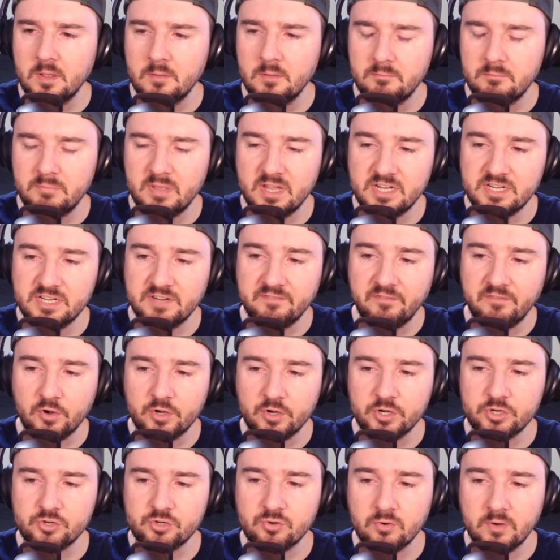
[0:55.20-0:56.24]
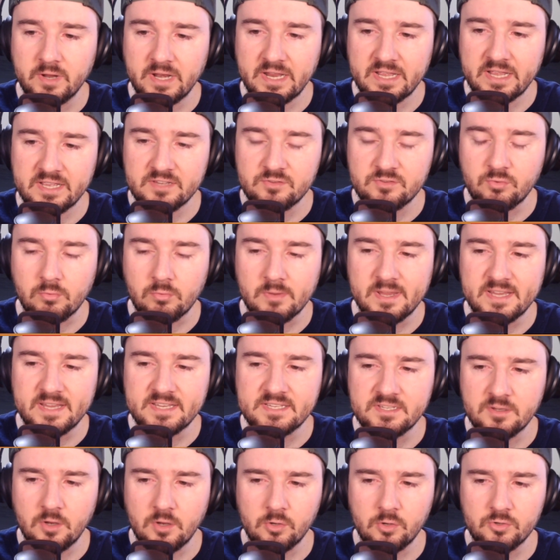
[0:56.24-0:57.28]
Pitching for Detroit is Reese
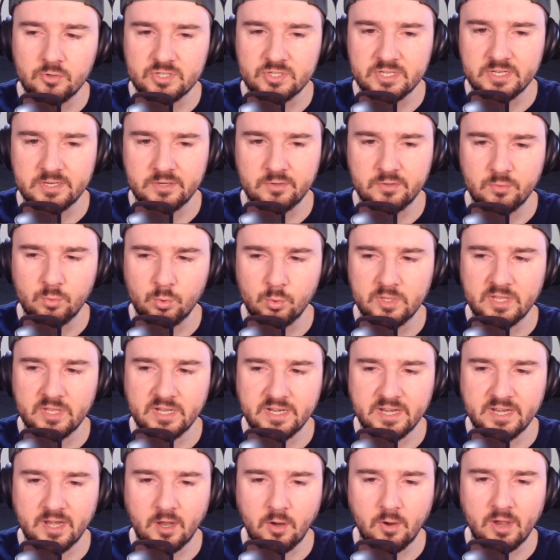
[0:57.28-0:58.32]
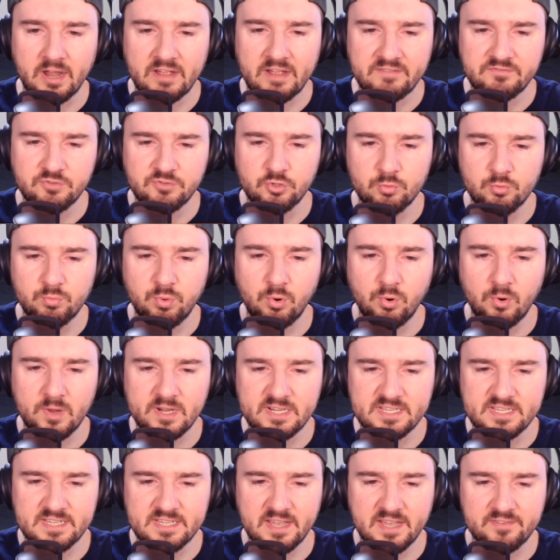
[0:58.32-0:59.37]
Olson with an ERA of
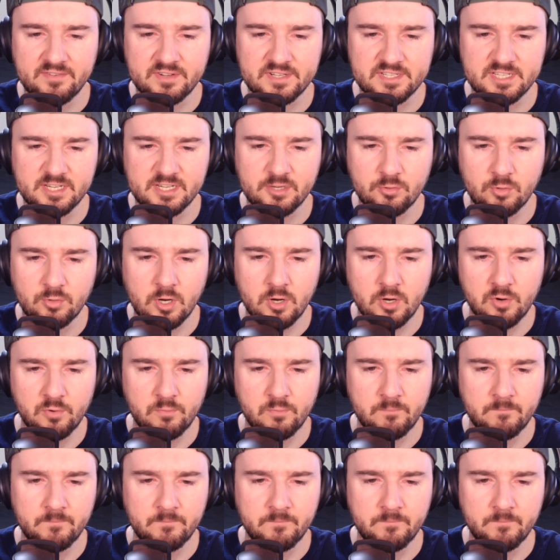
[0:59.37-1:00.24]
2.70.